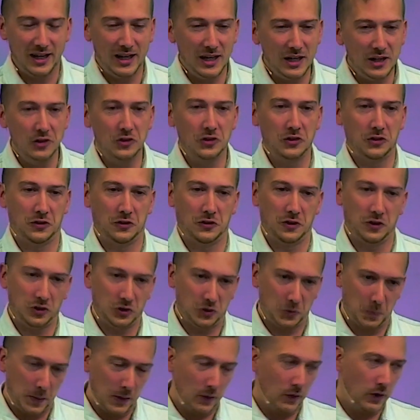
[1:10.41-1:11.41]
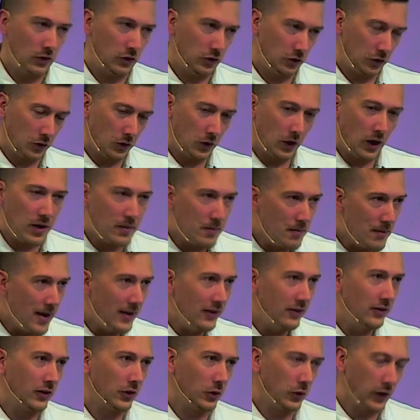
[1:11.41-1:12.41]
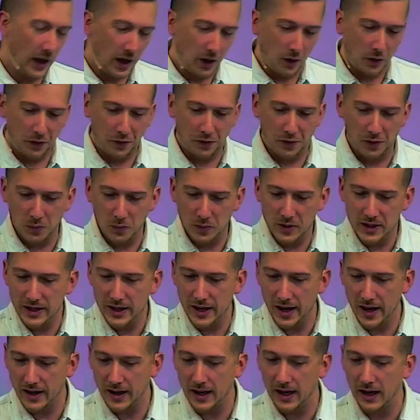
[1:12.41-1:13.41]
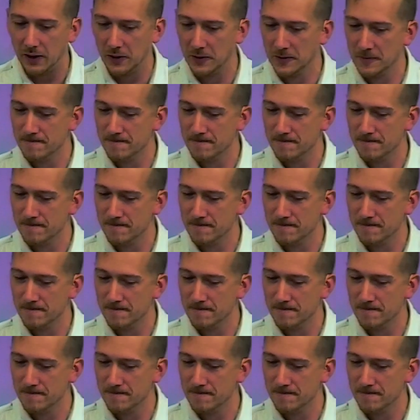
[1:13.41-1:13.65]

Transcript: is the spiritual and mental health that we get out.